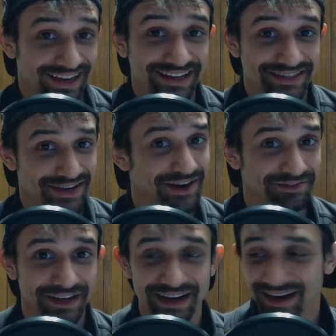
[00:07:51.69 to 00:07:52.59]
It's
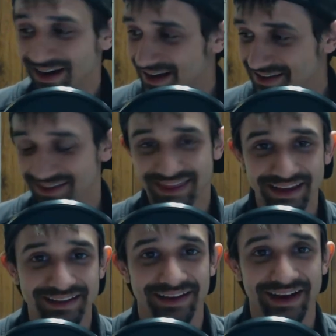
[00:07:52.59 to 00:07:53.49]
tough. And you'd
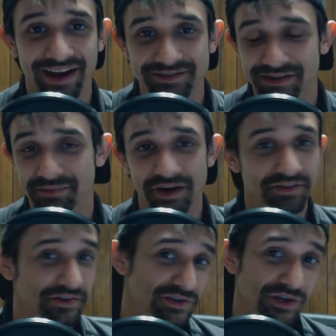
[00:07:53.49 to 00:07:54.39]
think, like, after a
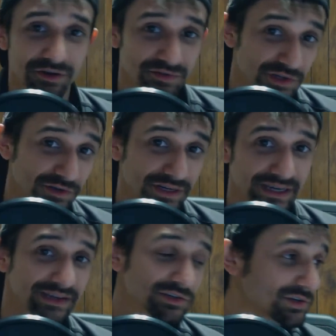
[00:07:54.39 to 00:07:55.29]
month or so of doing
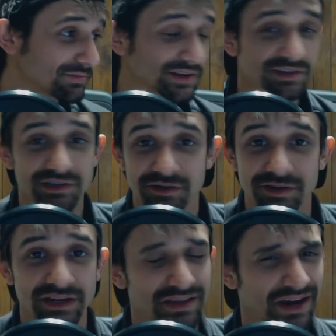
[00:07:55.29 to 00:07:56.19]
it, 2 months of
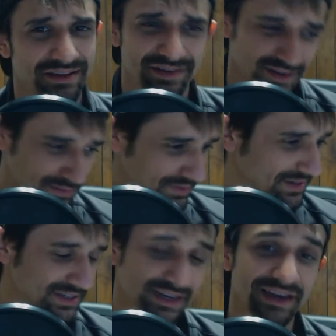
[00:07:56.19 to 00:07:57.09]
doing it, that it's like a
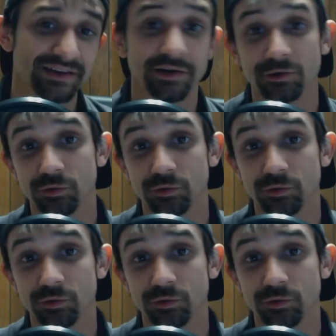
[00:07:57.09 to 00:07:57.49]
piece of cake.